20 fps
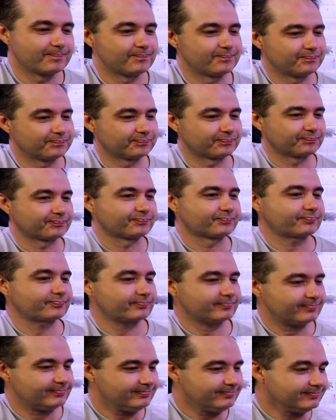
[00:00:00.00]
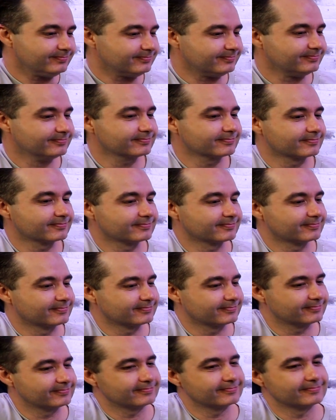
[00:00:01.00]

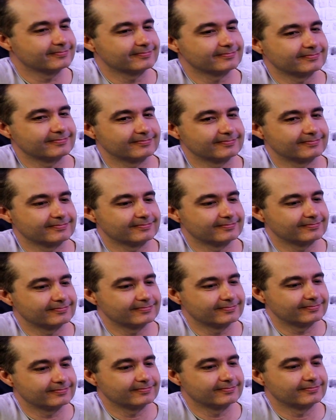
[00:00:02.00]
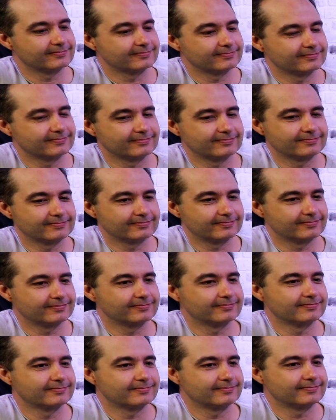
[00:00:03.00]

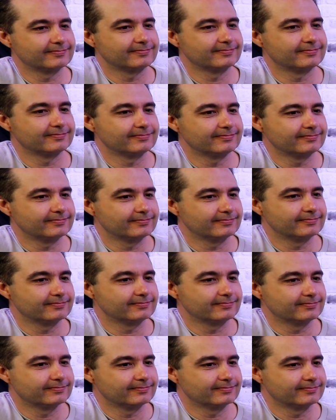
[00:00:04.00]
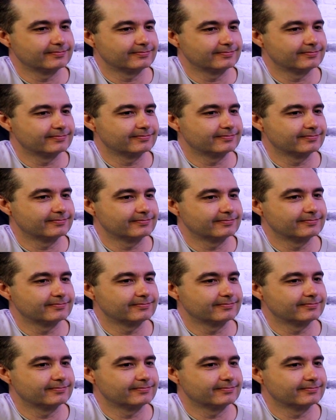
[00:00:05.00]

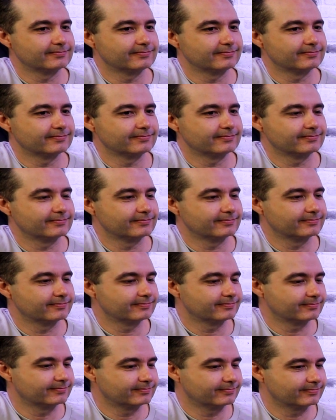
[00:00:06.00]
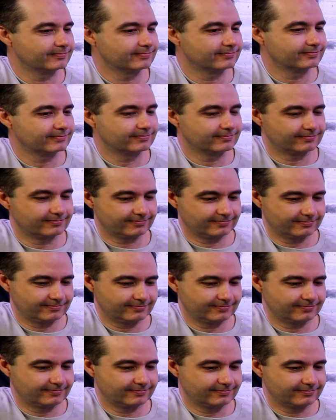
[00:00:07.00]
No words are spoken by the person on screen.